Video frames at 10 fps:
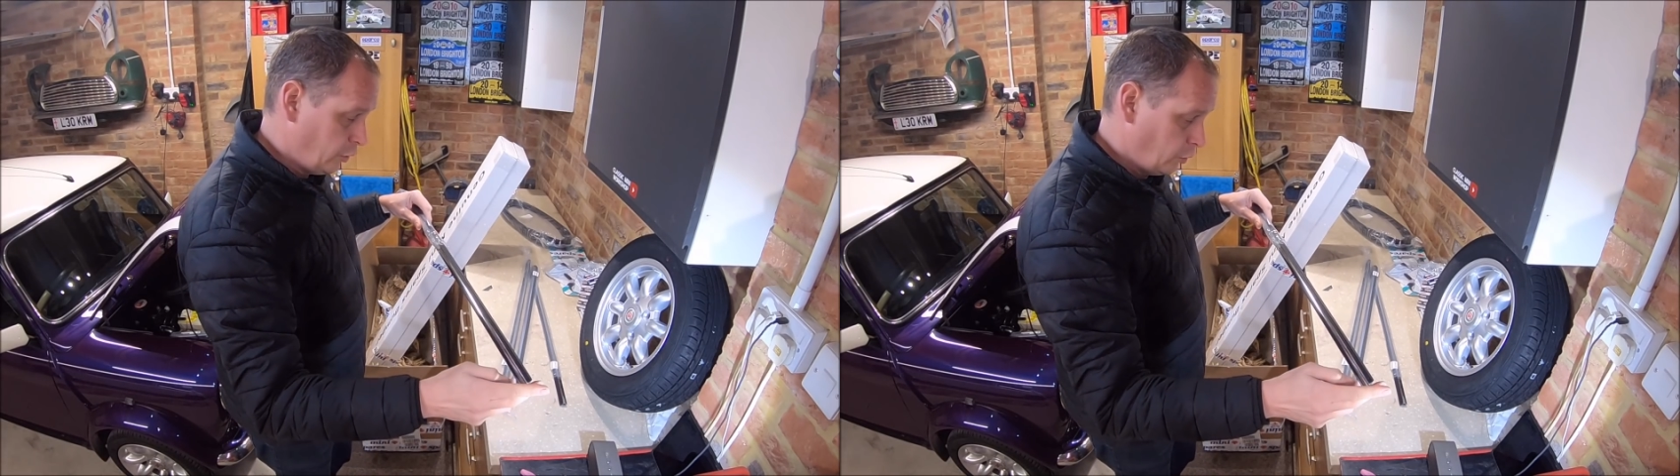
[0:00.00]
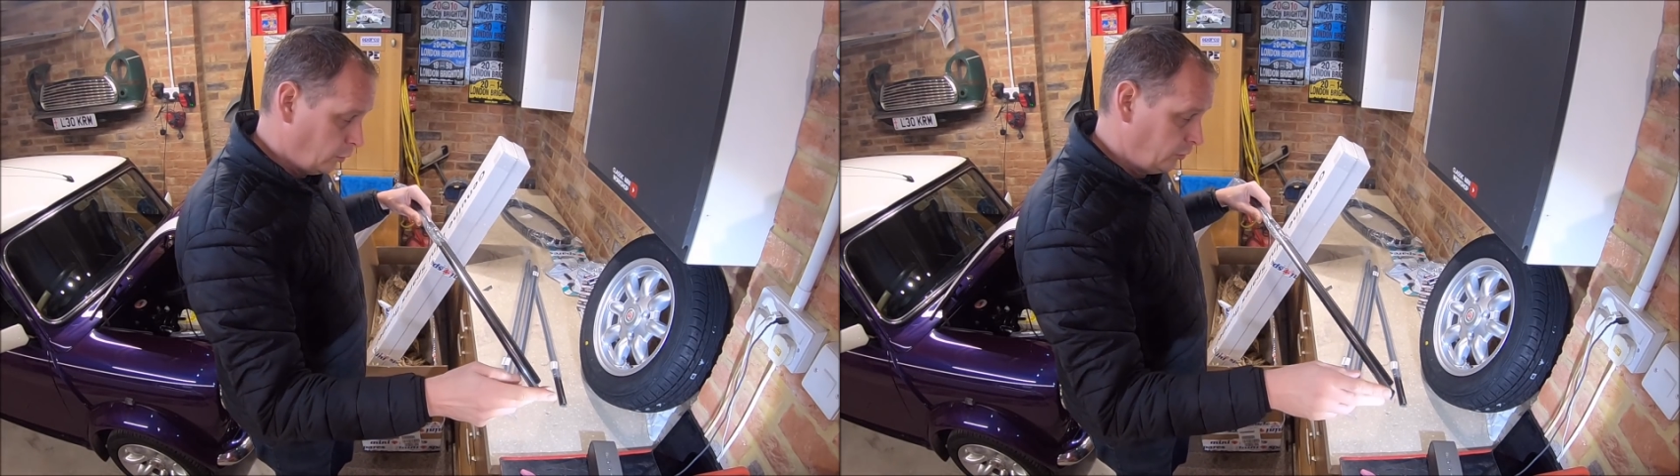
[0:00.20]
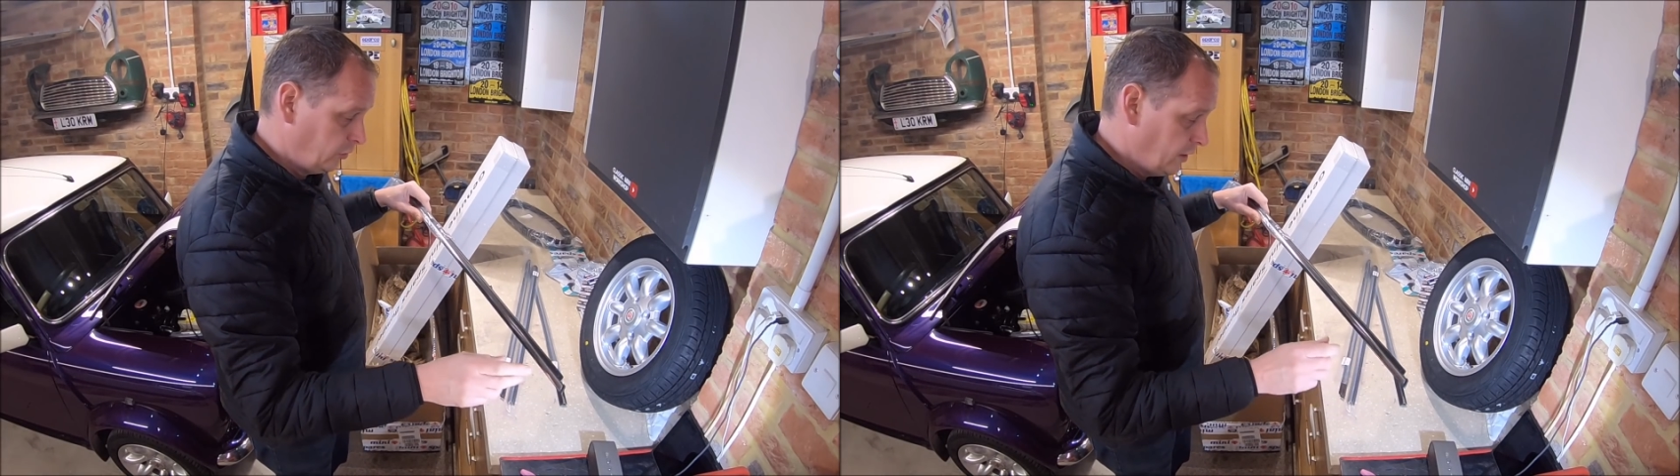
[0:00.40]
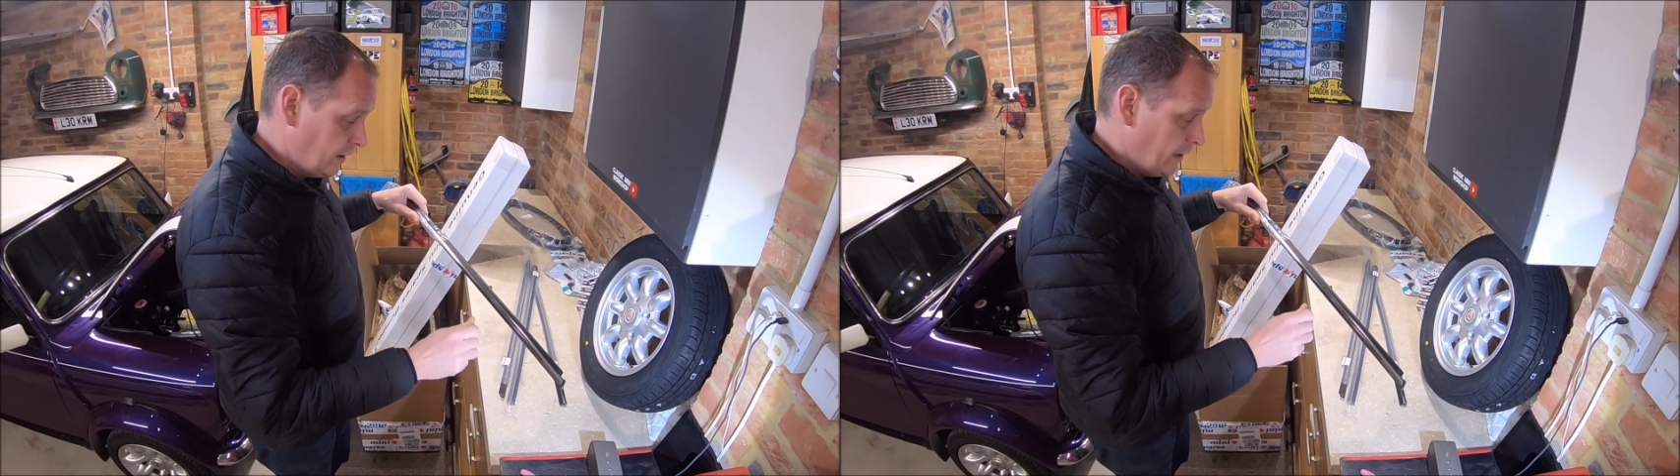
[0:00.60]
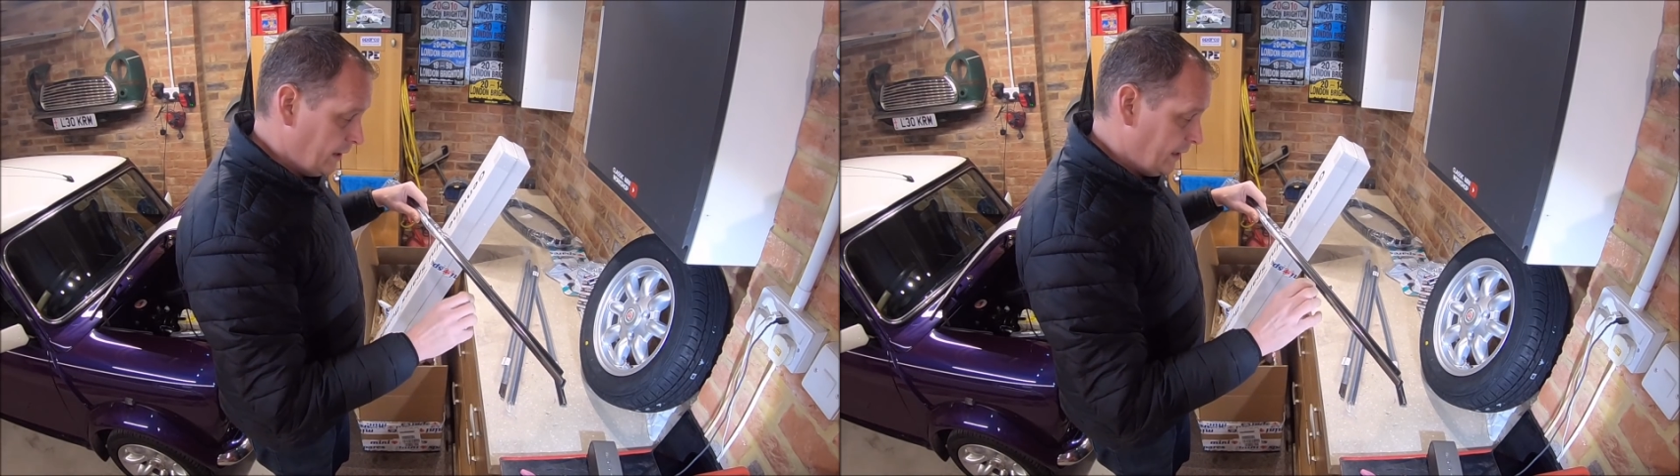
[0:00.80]
doors,
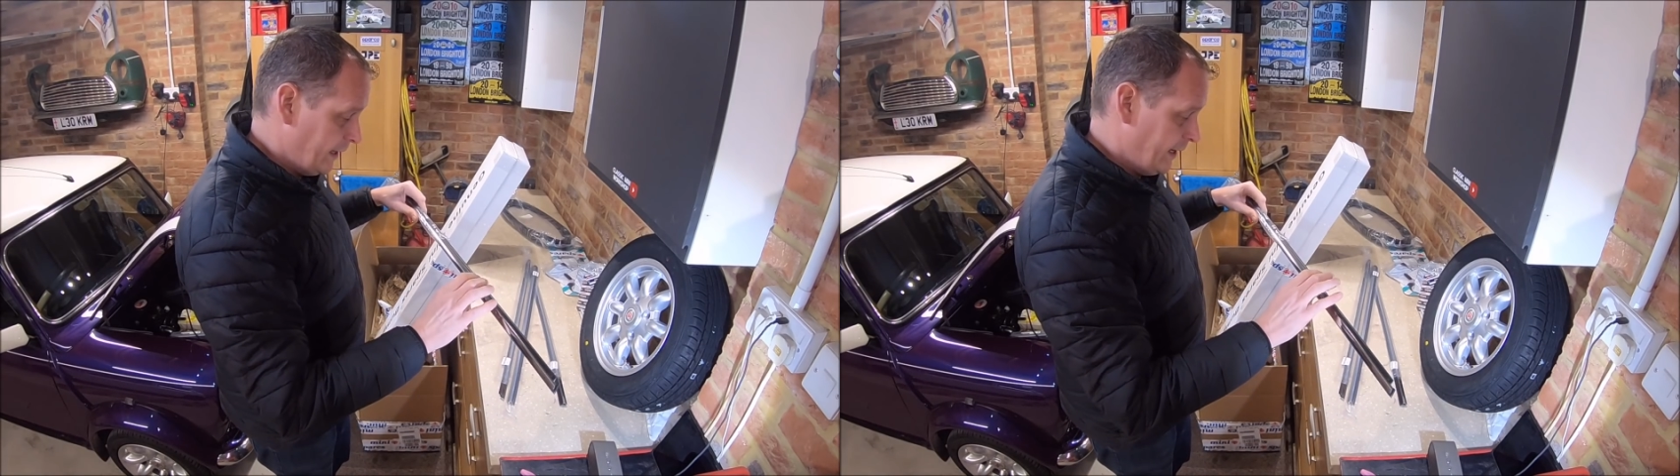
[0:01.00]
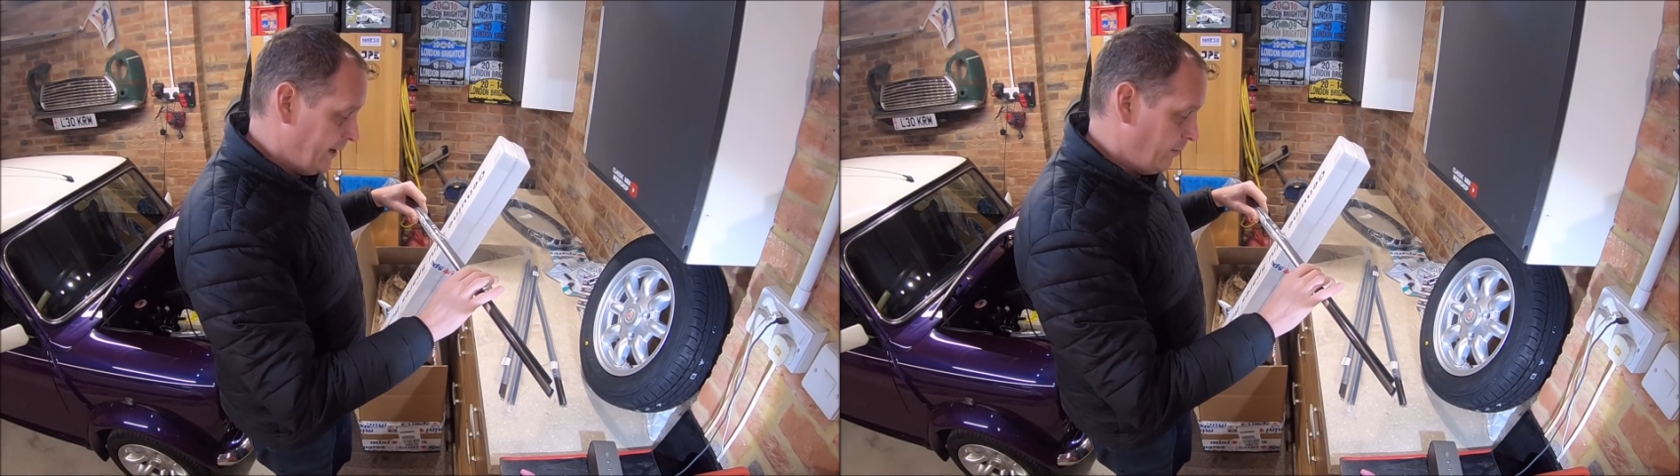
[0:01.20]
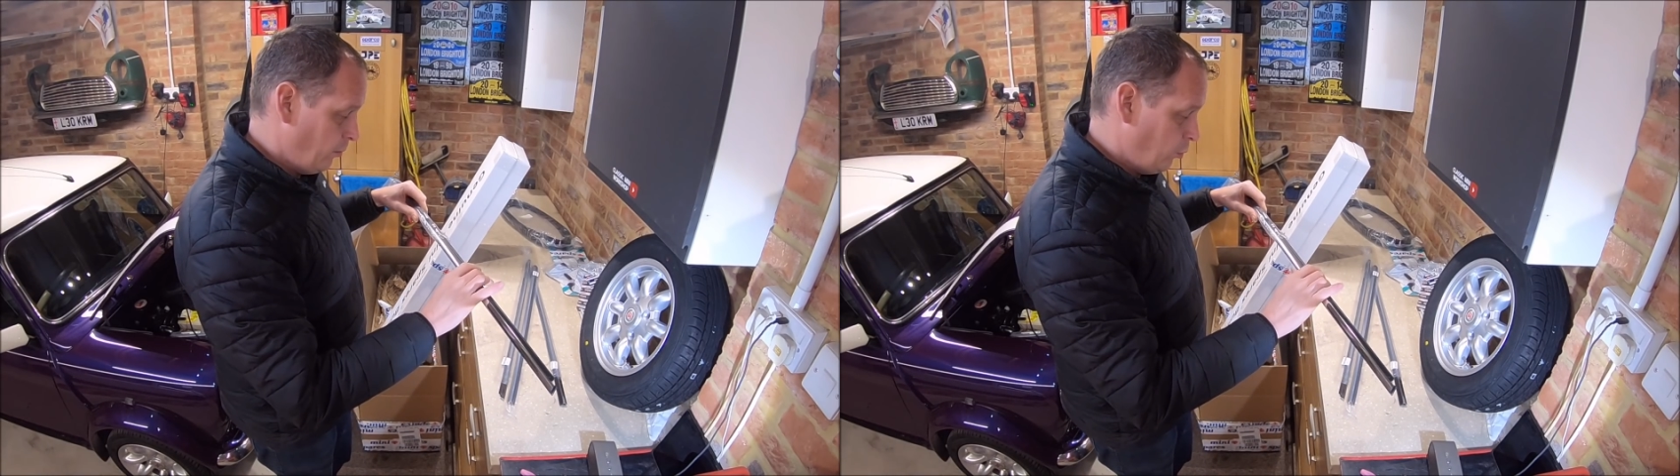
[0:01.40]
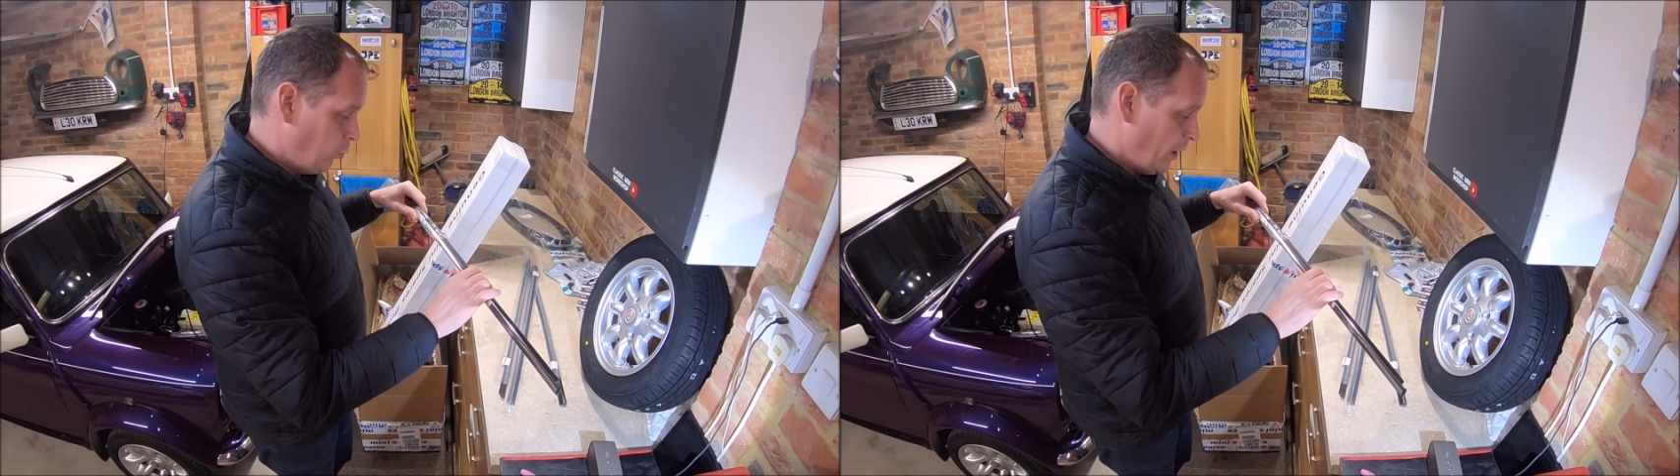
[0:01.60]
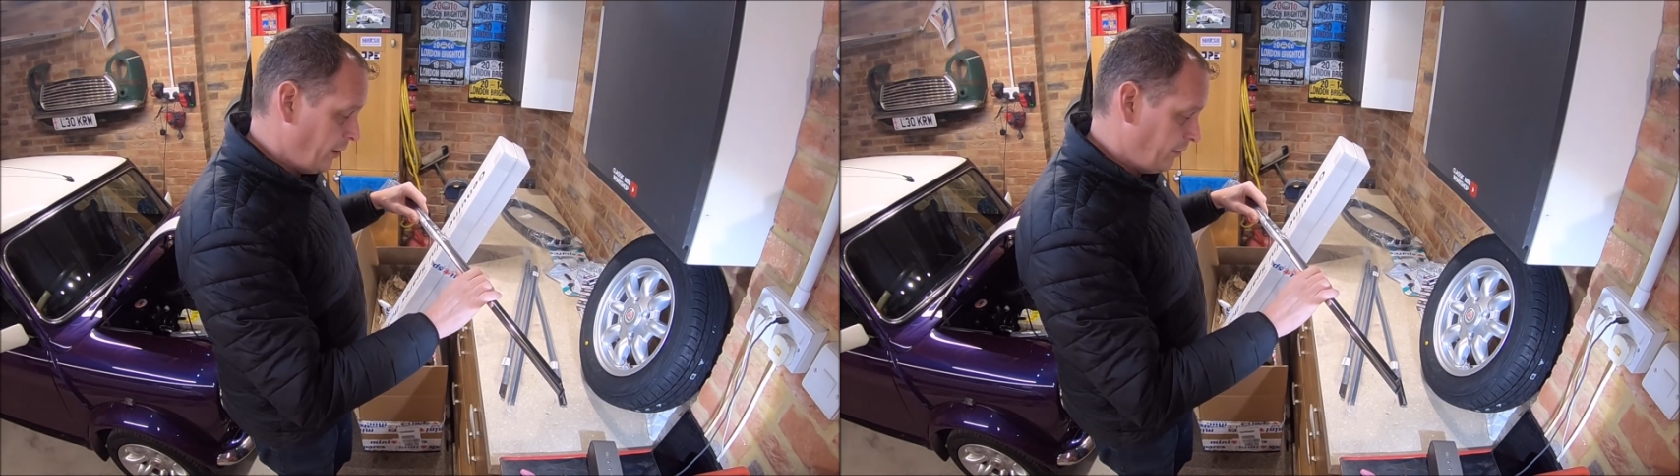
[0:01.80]
one of